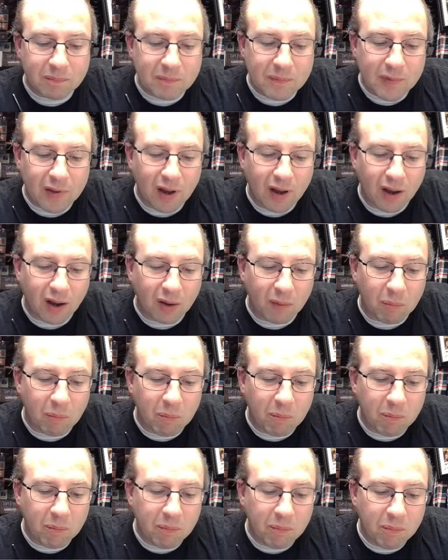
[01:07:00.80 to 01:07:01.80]
uh,
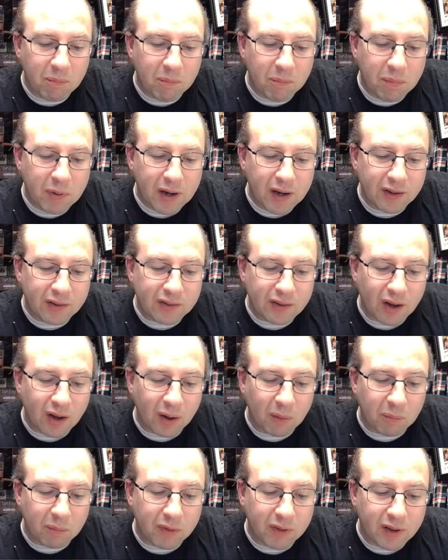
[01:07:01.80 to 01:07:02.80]
paint
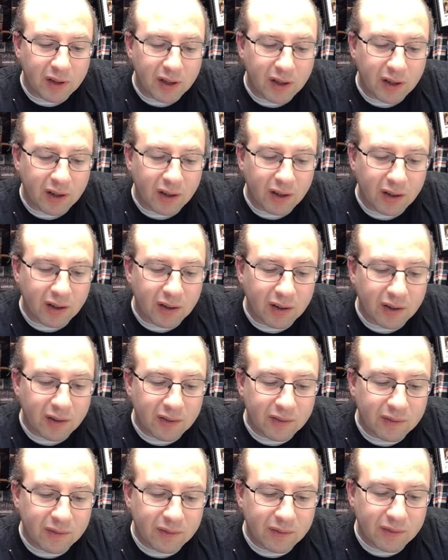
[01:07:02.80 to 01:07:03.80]
up the
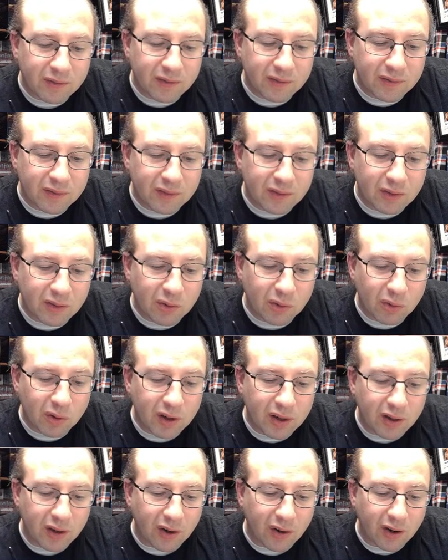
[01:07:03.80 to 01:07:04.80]

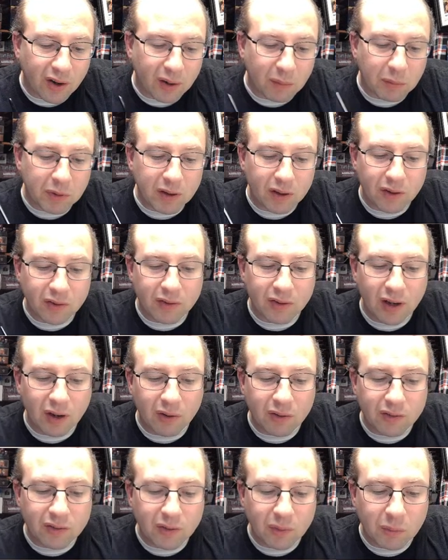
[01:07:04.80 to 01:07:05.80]
green area because now
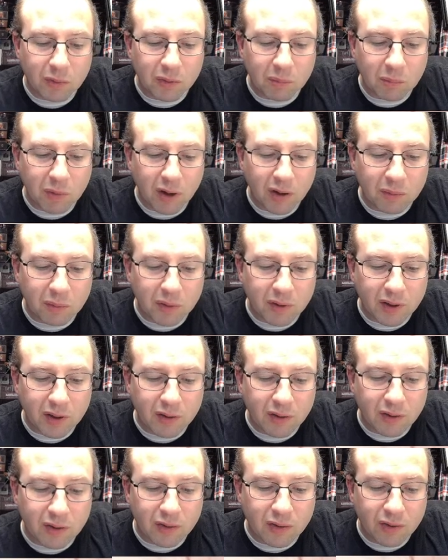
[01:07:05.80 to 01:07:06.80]
it's almost impossible to get to
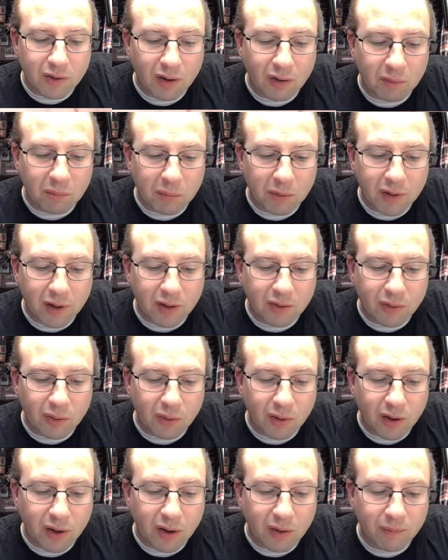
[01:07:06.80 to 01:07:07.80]
this stuff, but that's
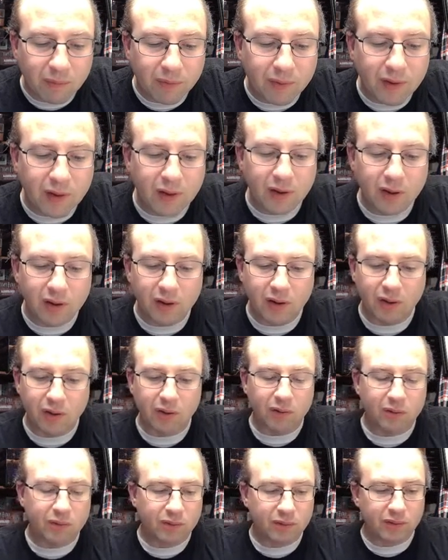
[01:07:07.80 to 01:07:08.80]
okay.
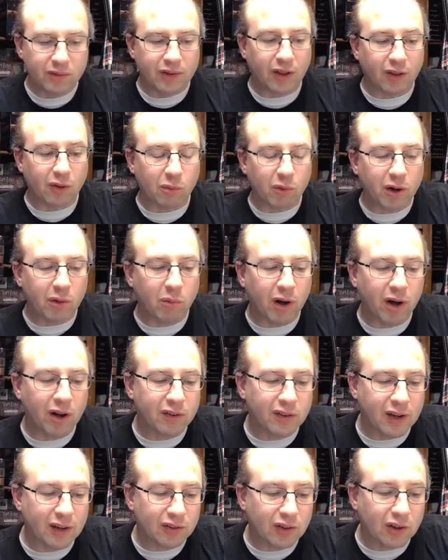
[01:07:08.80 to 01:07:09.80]
Now the red wire is
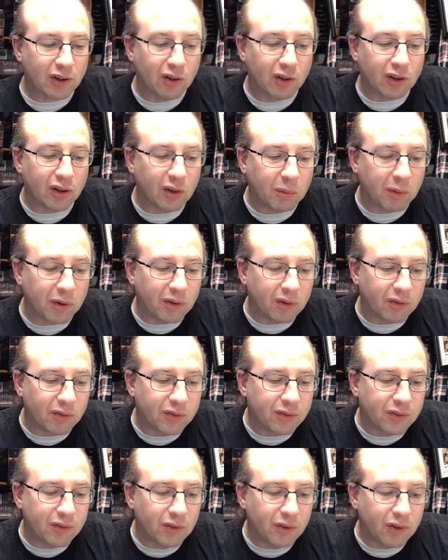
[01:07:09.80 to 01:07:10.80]
actually going to look a little
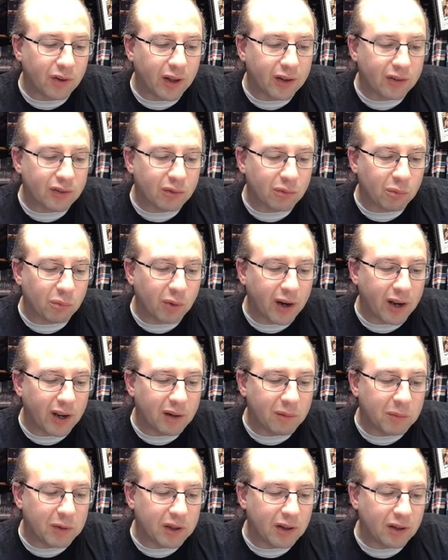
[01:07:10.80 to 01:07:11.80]
bit less
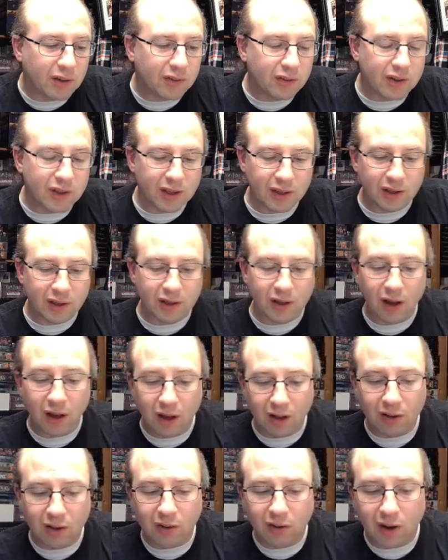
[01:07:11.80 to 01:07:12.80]
red because the
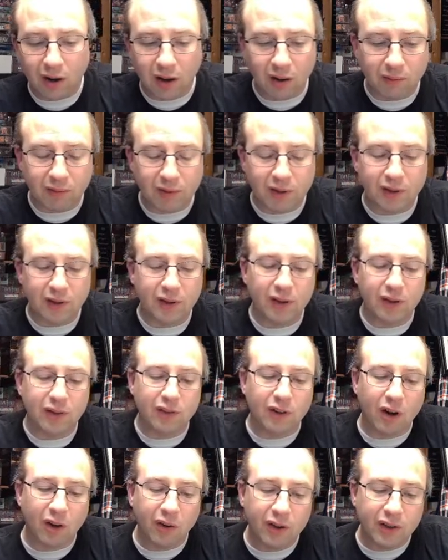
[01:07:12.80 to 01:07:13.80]
color of it is
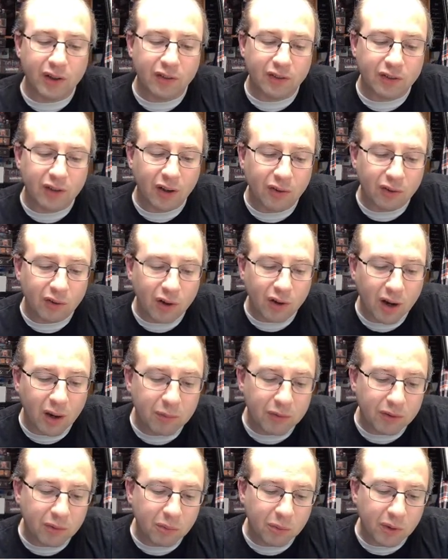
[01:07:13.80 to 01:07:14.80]
already sun
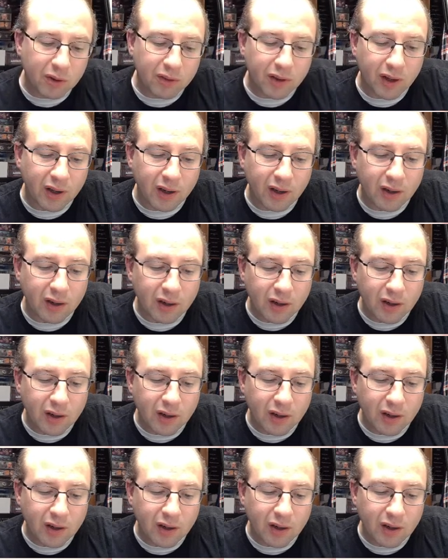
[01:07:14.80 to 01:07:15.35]
dropped with a